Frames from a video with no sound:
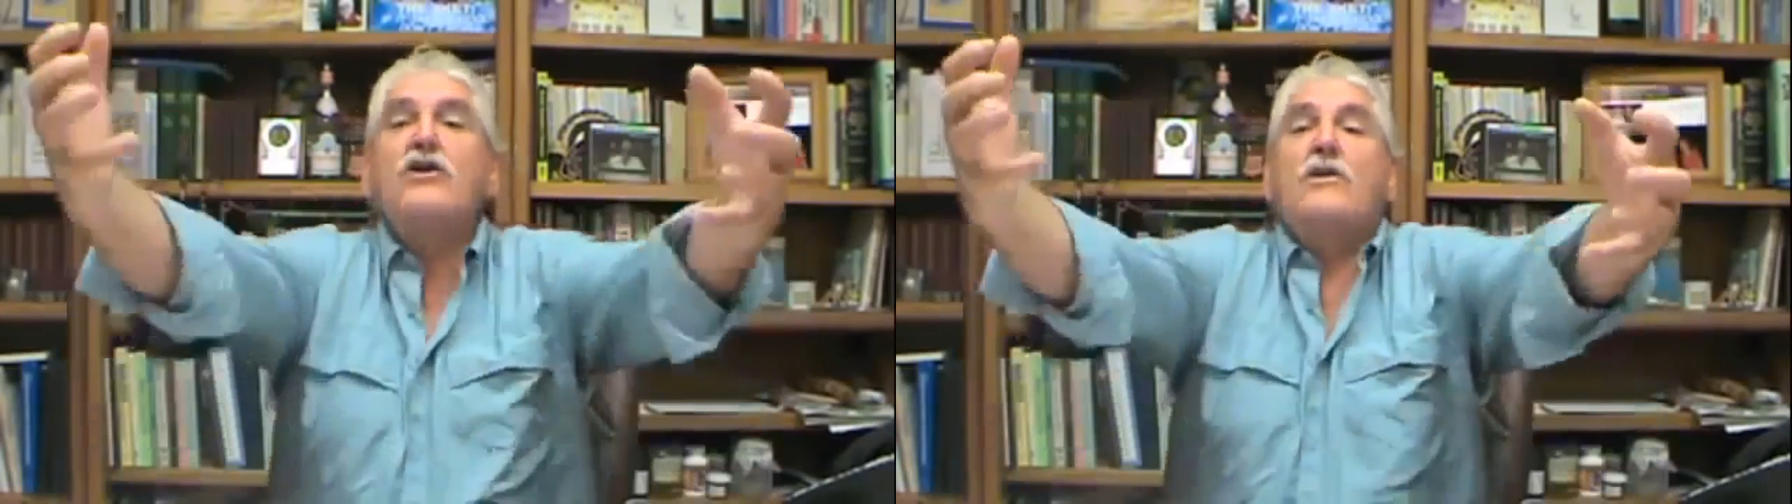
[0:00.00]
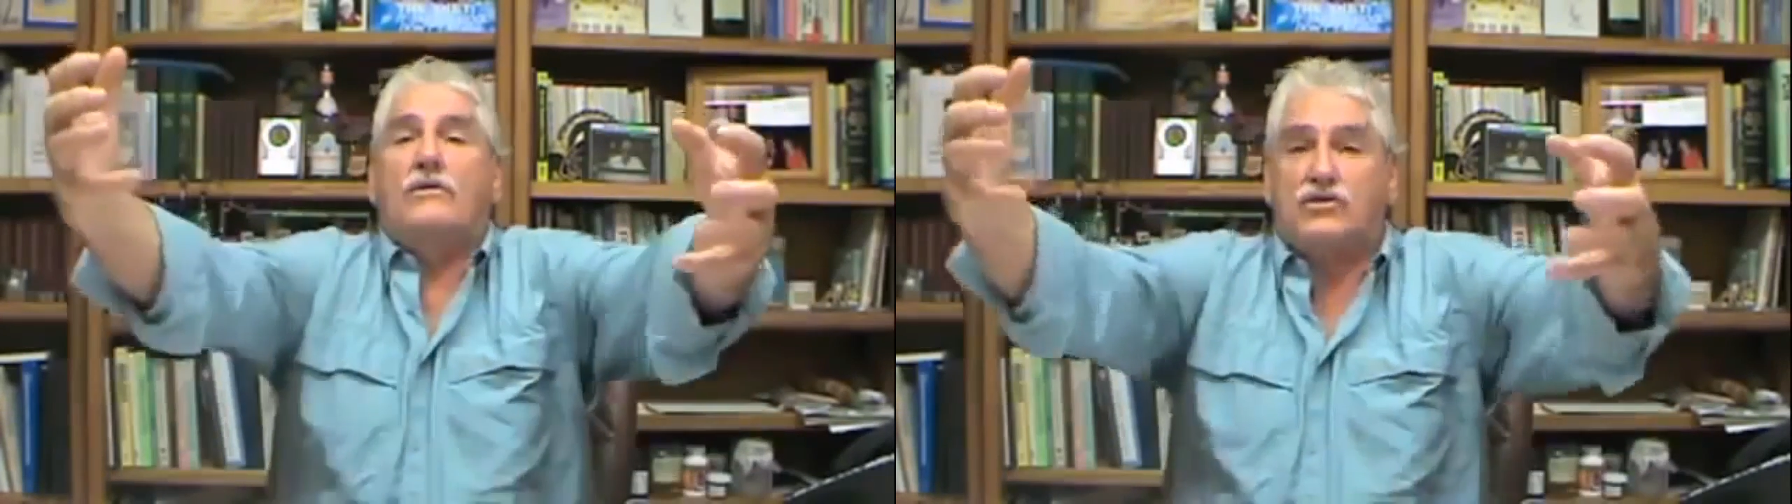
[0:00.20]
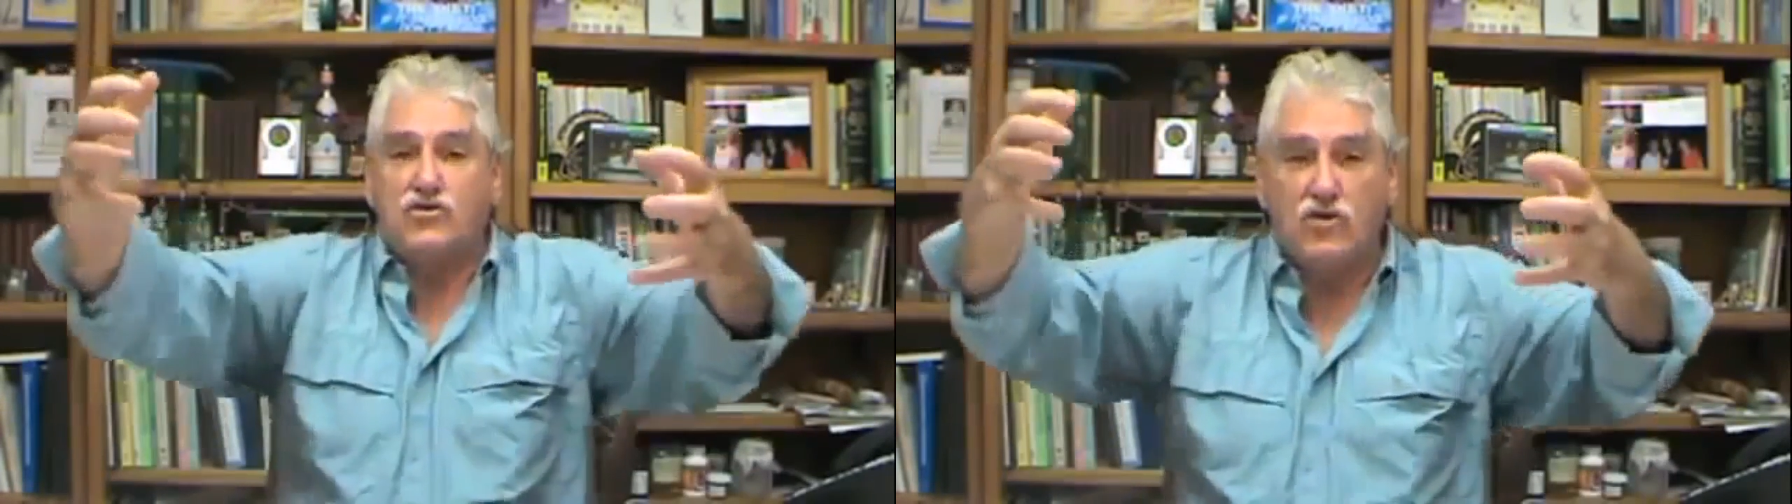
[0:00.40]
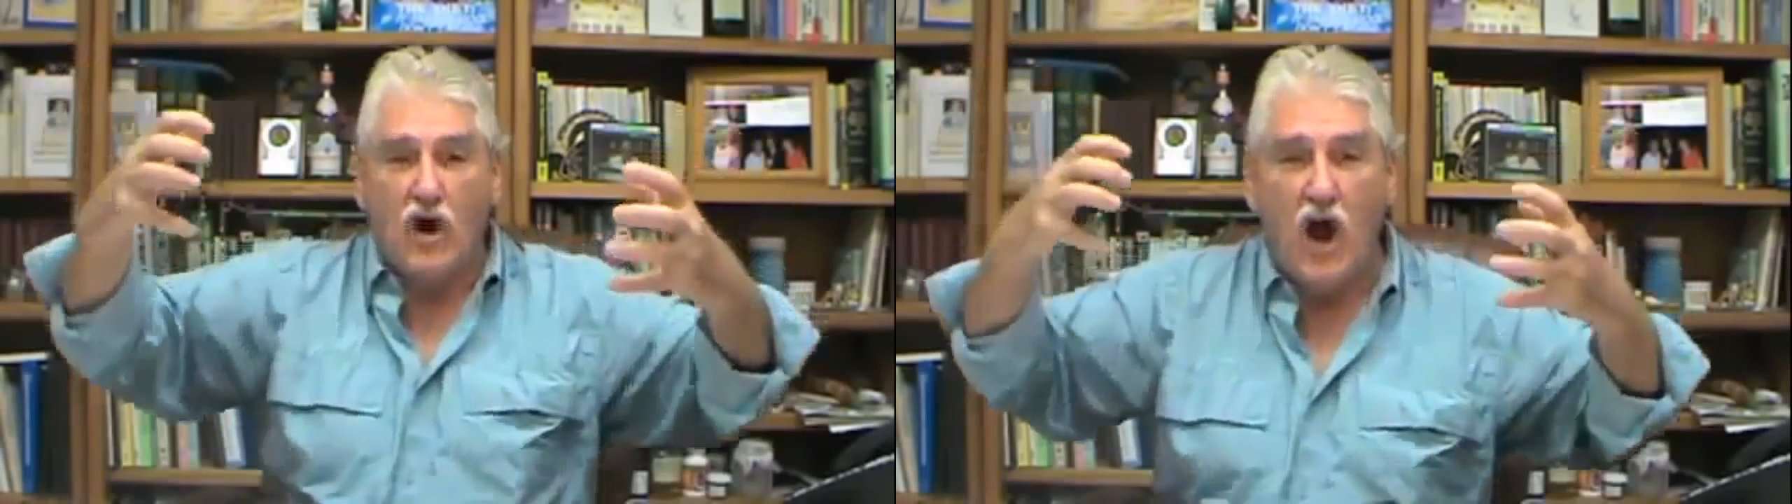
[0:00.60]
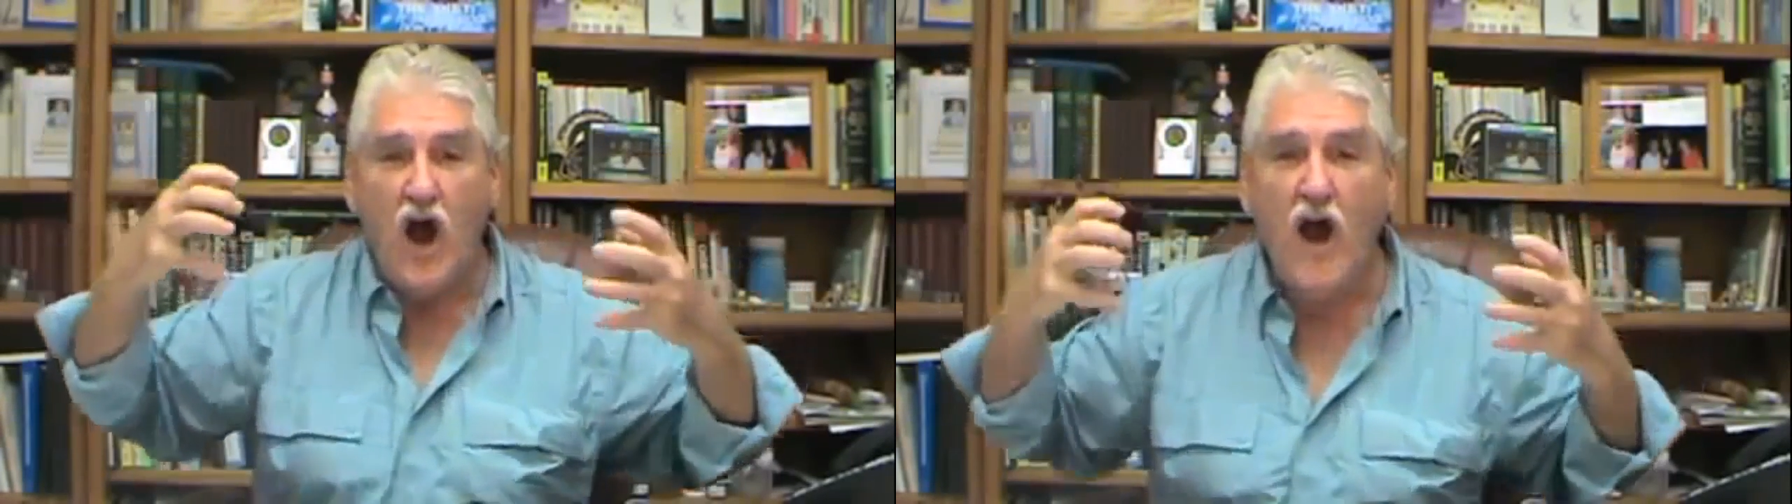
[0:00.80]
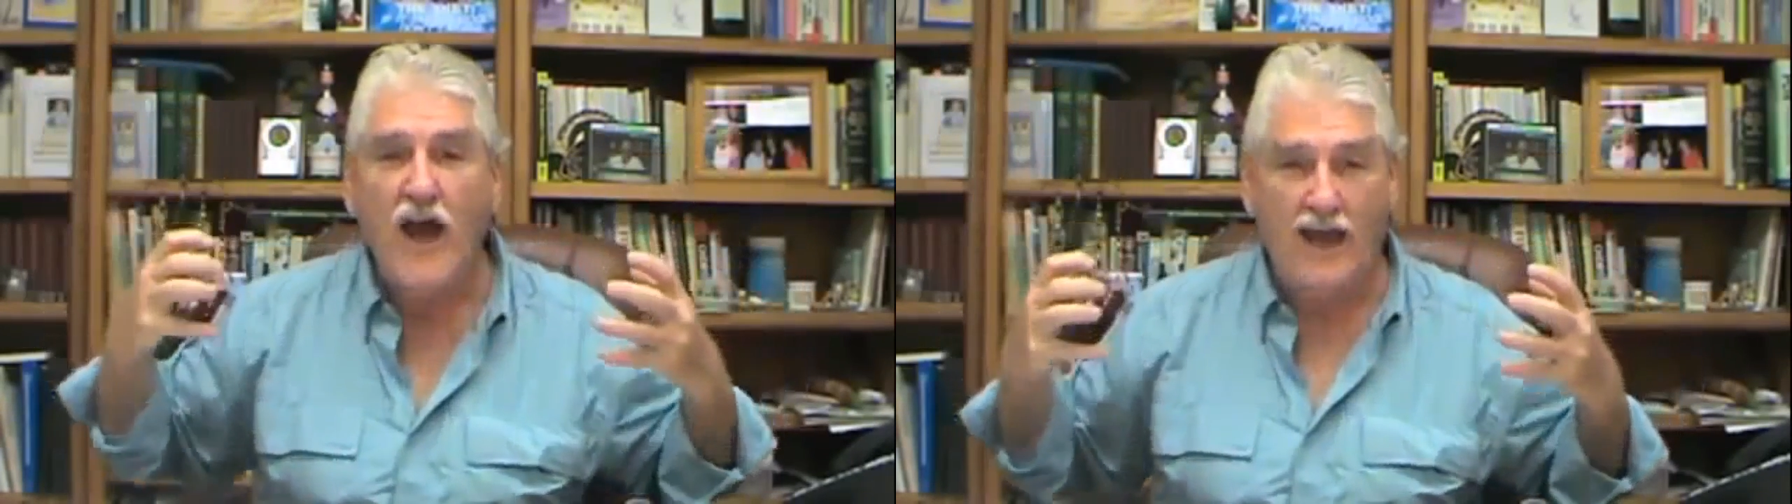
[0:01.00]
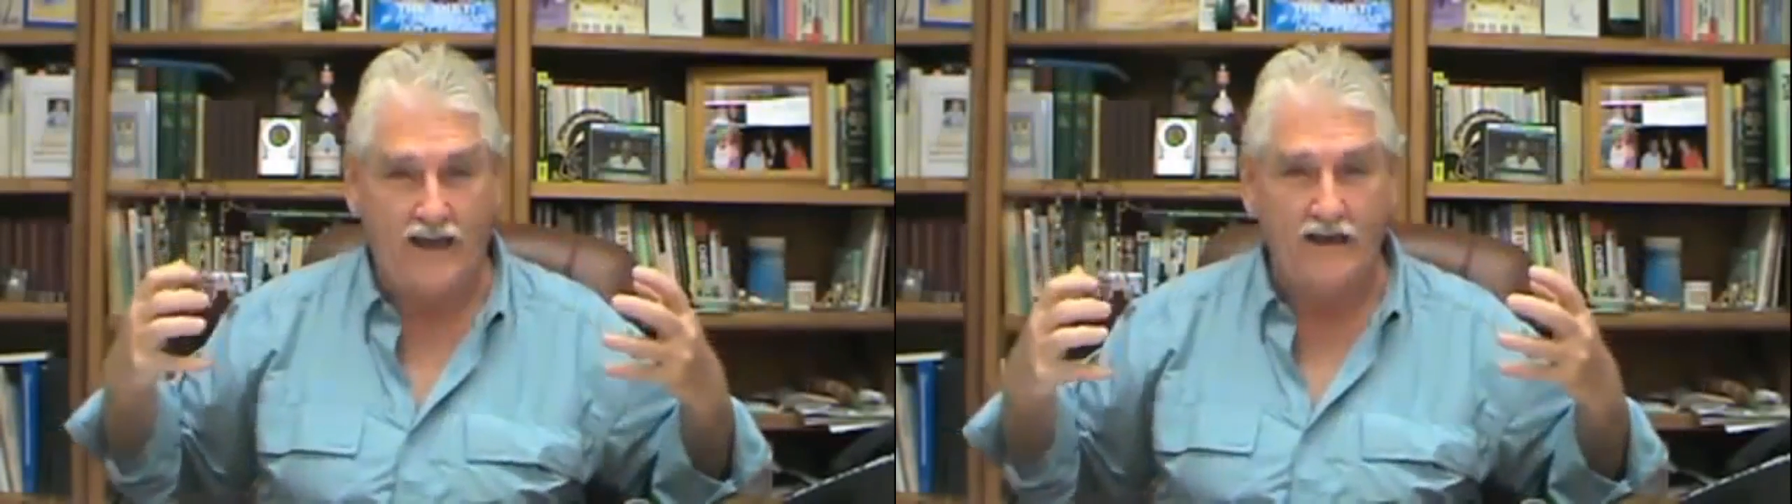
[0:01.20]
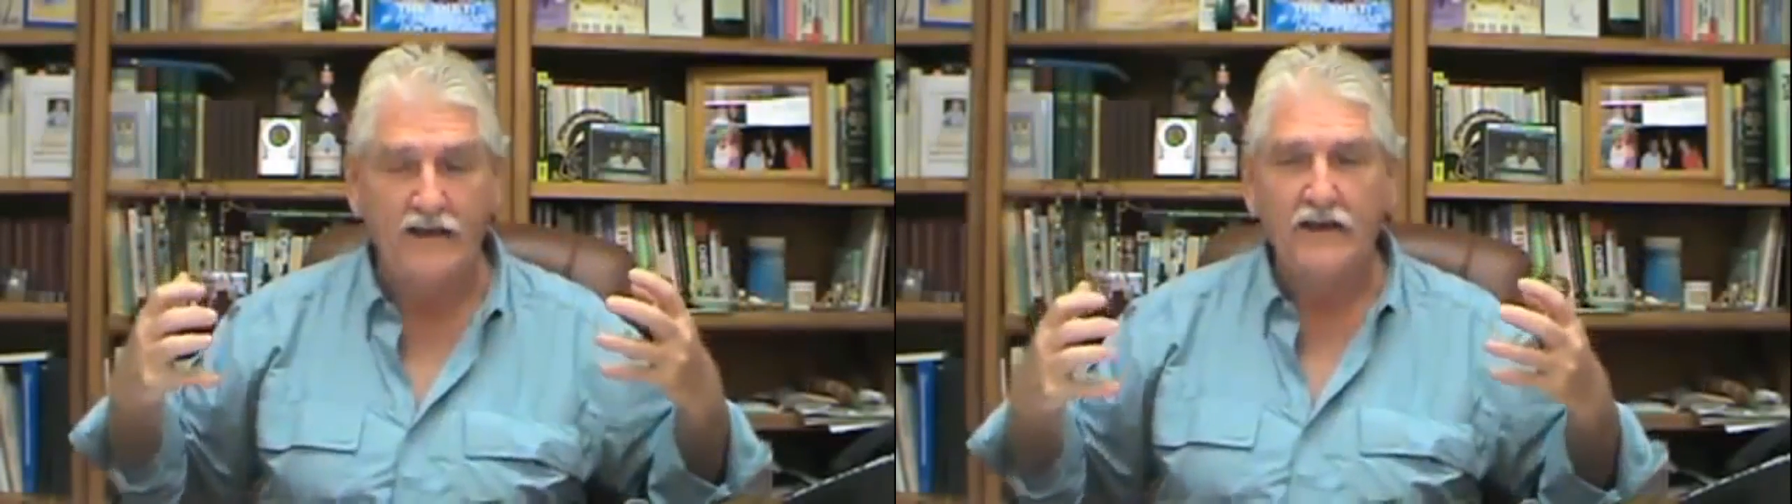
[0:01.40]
knew it was drawing.